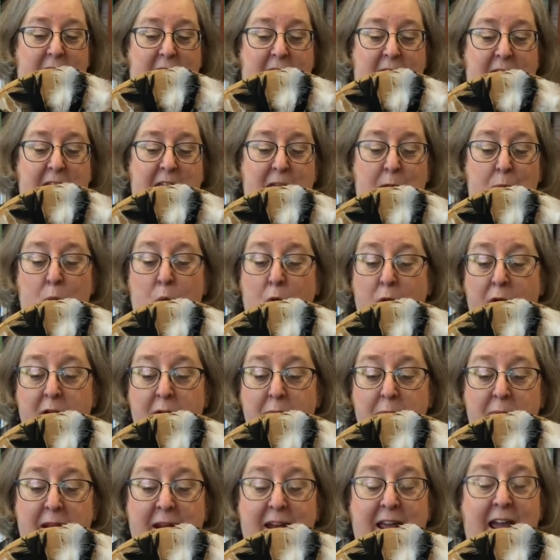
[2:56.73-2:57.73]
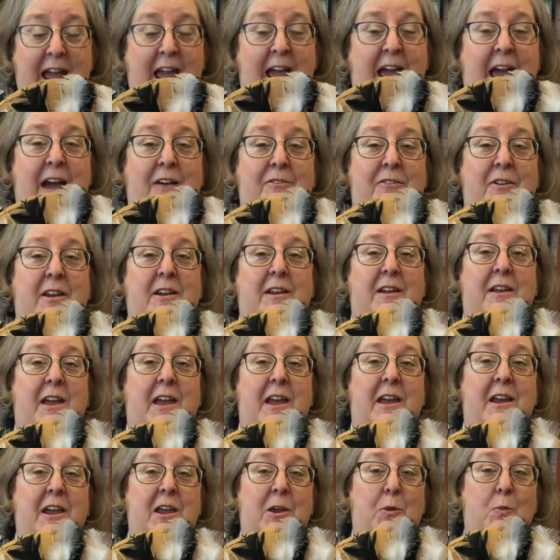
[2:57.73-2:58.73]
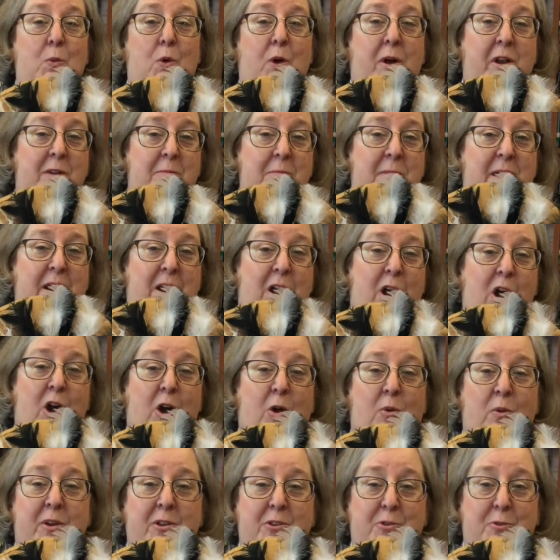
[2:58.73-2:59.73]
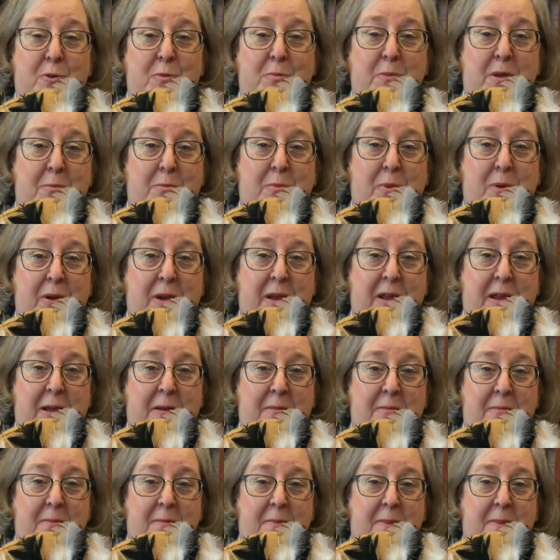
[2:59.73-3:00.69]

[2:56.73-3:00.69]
and he wanted me to have it, and he wanted me to always remember him.